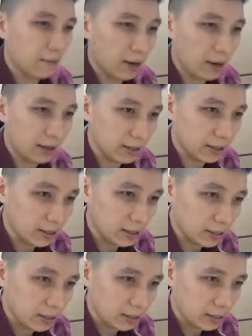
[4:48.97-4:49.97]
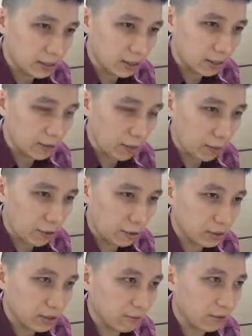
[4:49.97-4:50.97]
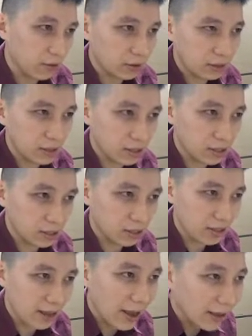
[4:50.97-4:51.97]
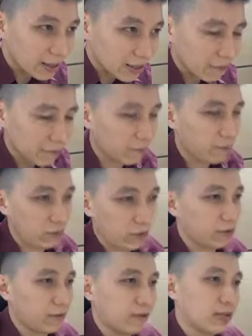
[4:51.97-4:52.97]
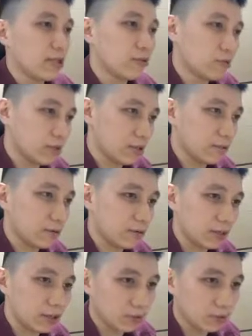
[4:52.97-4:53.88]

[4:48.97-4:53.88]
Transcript: by seeing 37, because this is negative 200 something equal to 0, right?